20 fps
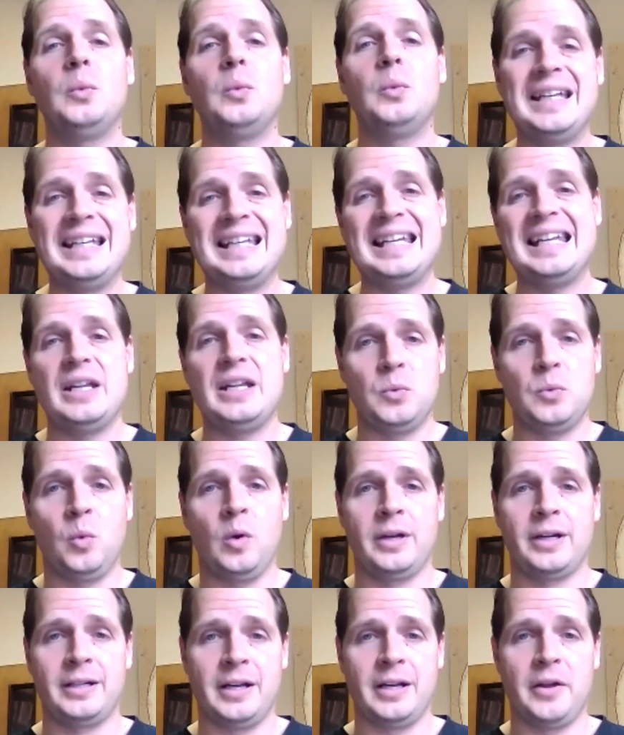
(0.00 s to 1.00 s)
We
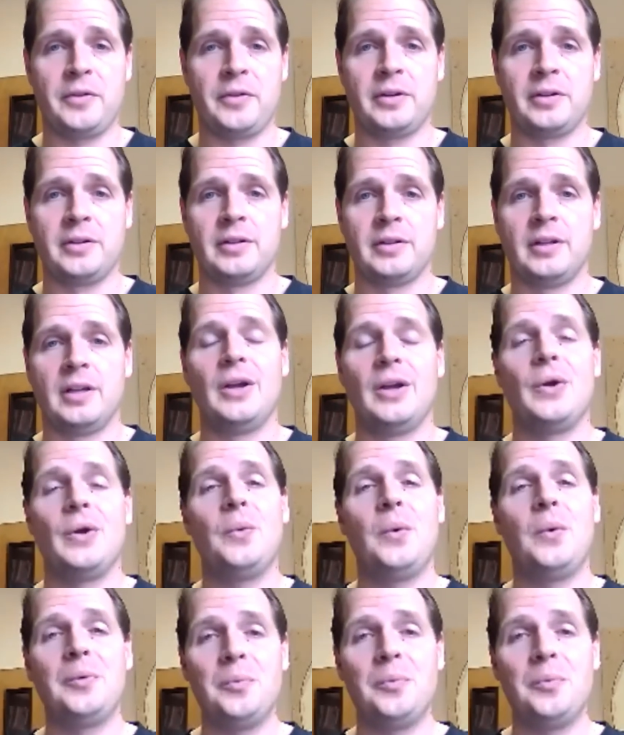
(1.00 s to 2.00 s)
need one another.
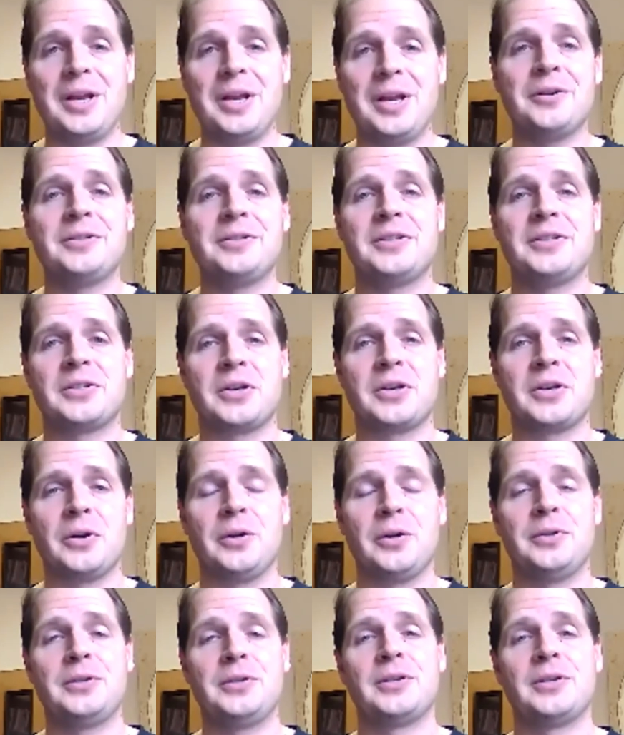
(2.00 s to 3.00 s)
When we are
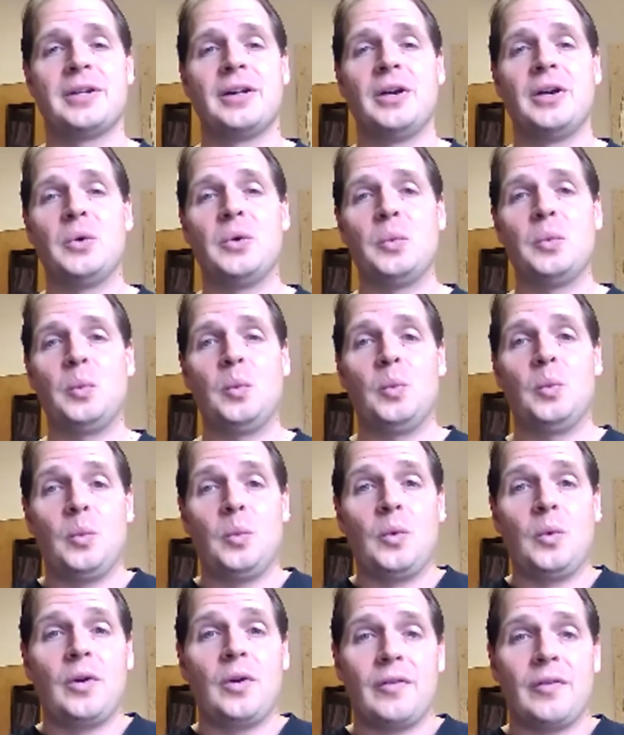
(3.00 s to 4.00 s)
discouraged,
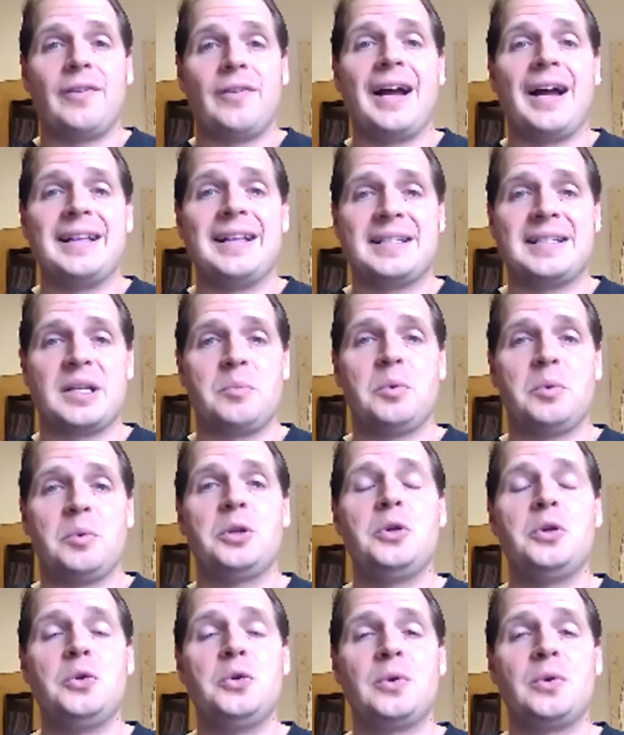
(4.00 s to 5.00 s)
find
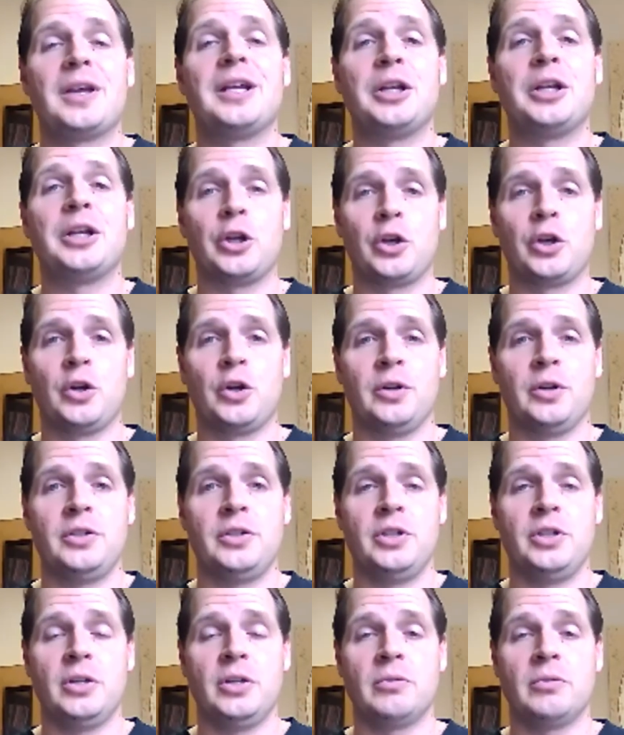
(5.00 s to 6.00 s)
someone who can
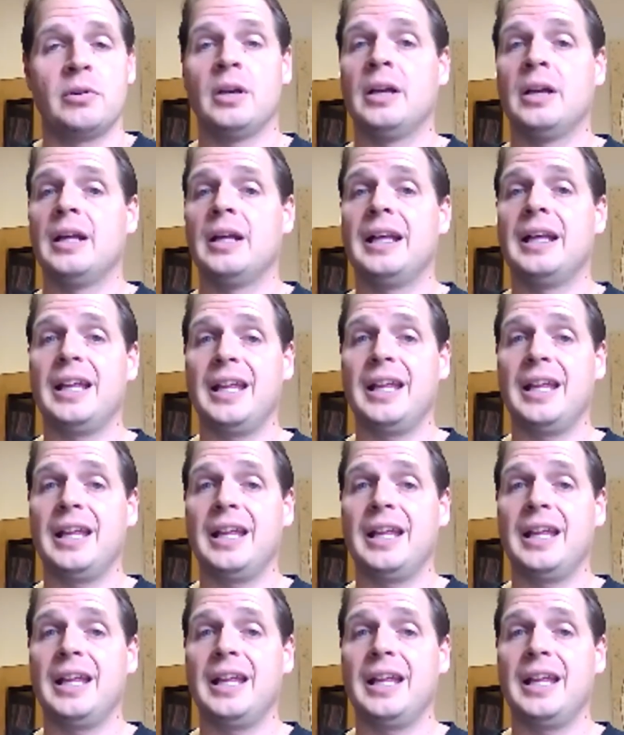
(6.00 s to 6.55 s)
encourage you.